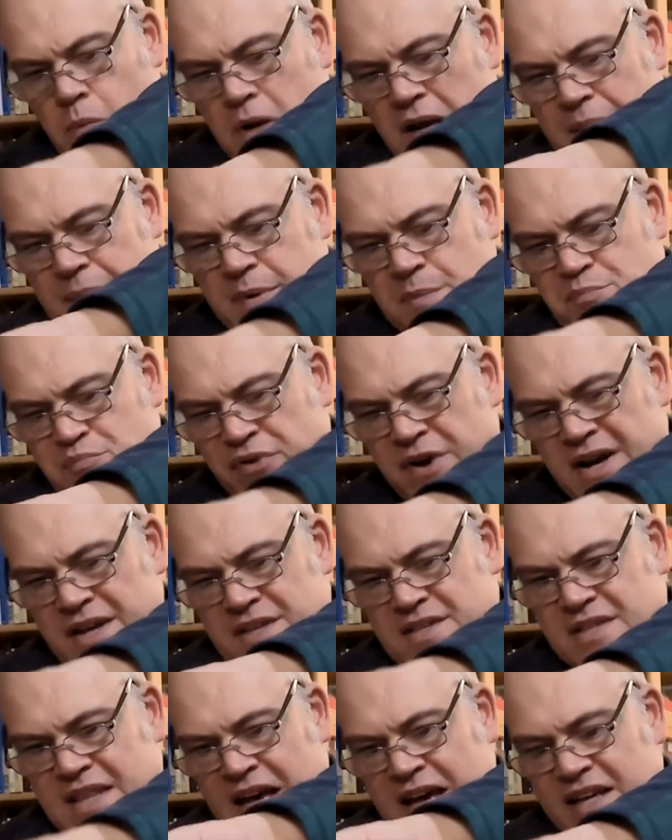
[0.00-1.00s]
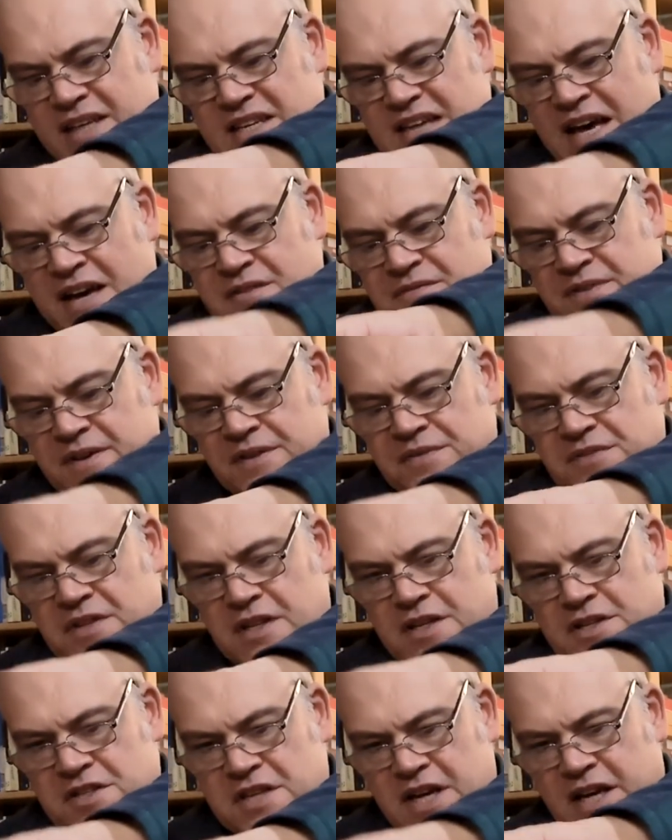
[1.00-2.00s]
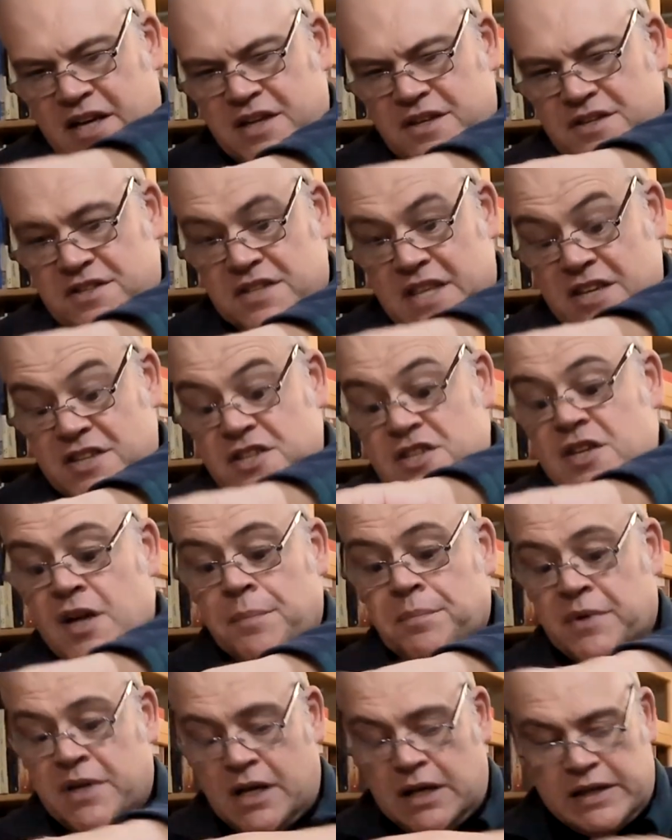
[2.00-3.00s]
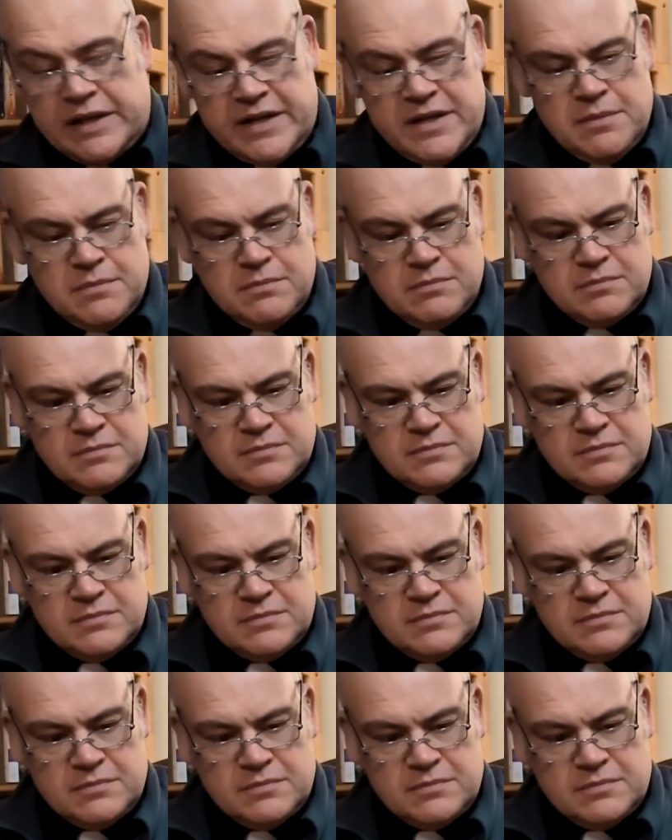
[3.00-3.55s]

Well, I'm impressed that at 15 seconds there's some colour.